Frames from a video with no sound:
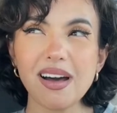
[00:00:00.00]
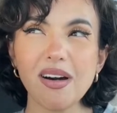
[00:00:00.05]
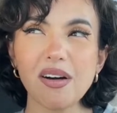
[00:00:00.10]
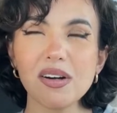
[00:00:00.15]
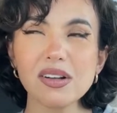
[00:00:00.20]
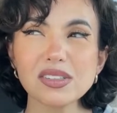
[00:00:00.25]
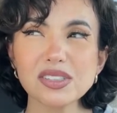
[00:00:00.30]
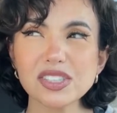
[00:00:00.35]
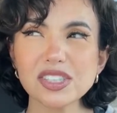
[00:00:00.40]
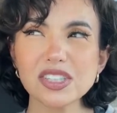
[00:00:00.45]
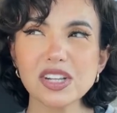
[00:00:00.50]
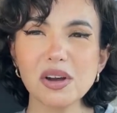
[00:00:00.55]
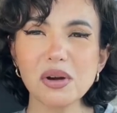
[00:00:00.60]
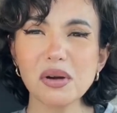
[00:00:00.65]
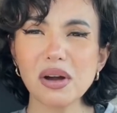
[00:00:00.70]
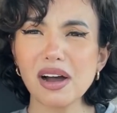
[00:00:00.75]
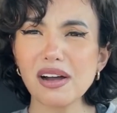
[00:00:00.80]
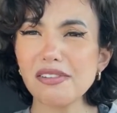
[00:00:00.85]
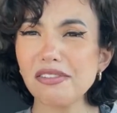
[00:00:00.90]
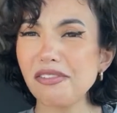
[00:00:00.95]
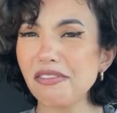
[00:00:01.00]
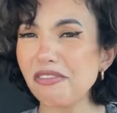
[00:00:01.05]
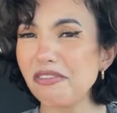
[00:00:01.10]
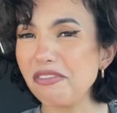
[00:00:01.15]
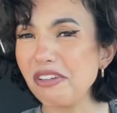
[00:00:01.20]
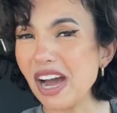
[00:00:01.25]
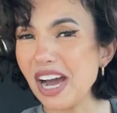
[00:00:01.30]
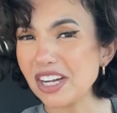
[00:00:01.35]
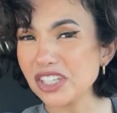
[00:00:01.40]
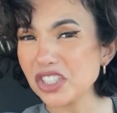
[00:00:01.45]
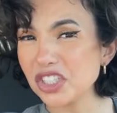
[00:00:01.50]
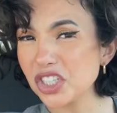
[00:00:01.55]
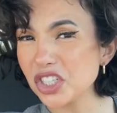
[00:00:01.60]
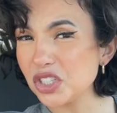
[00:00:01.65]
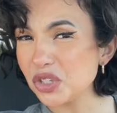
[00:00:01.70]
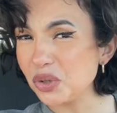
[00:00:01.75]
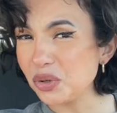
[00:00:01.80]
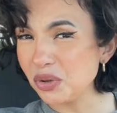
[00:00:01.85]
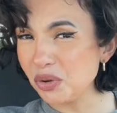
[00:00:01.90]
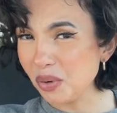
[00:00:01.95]
also a fashion
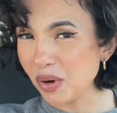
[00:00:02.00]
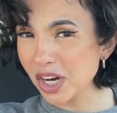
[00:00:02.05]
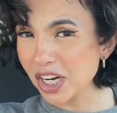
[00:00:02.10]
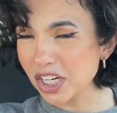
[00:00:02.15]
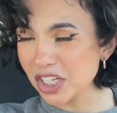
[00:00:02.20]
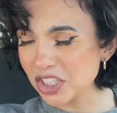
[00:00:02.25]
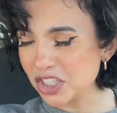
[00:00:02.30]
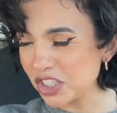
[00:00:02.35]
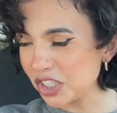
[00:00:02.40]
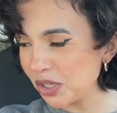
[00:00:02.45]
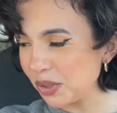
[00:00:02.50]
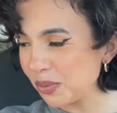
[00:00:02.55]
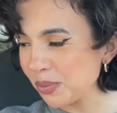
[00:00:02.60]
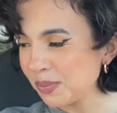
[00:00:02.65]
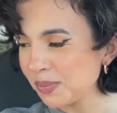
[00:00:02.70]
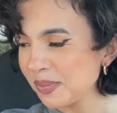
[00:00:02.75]
New York shoe.